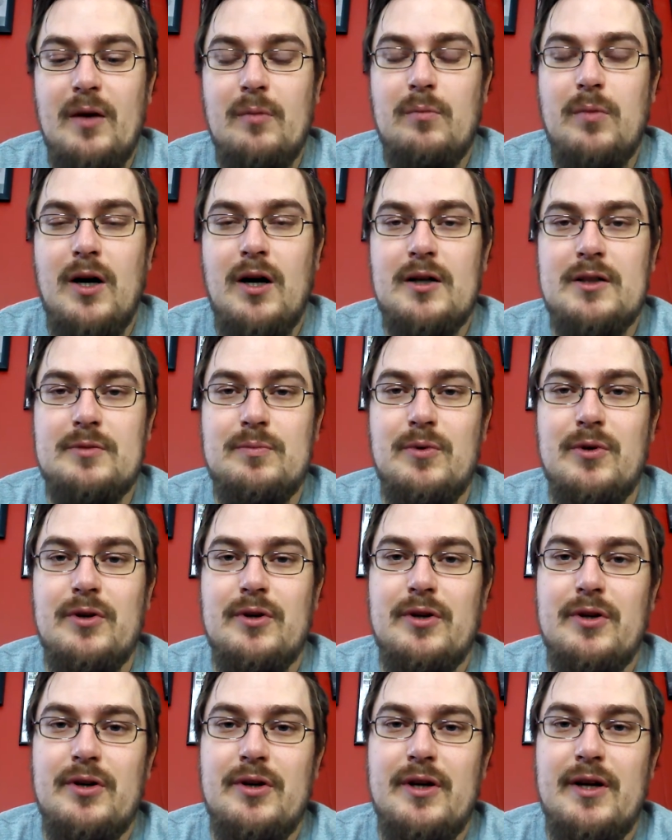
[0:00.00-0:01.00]

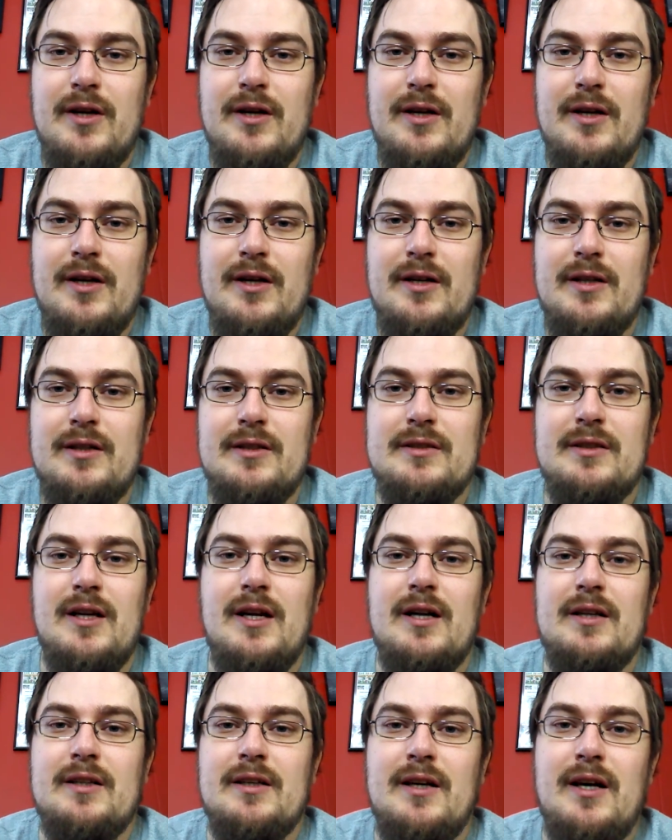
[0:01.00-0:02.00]
Boxberger is
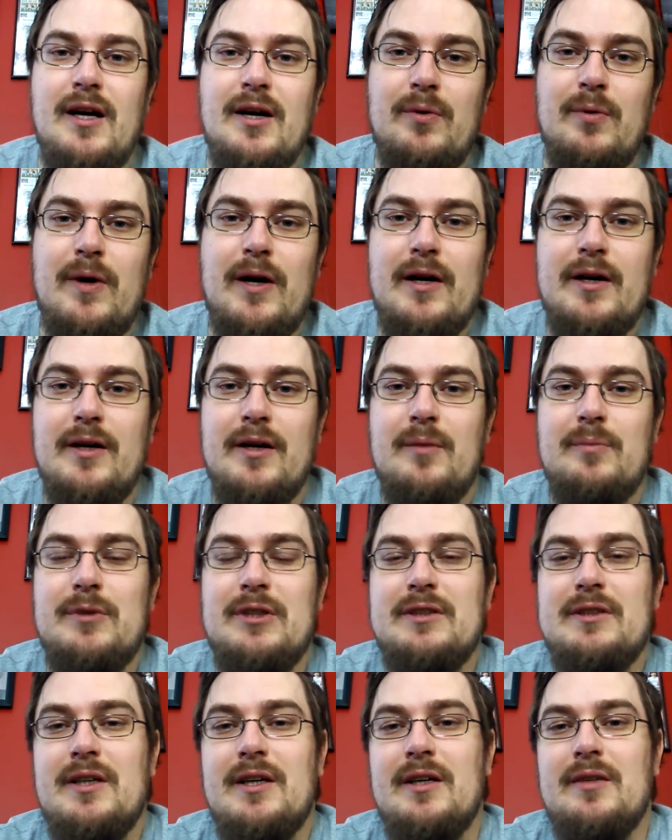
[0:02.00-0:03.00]
the guy racking up the
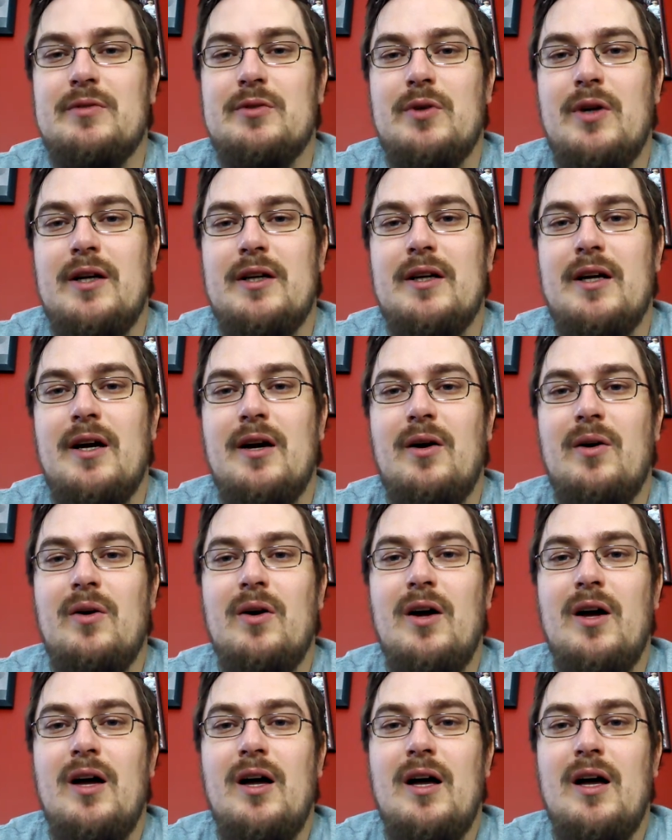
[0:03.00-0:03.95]
saves right now.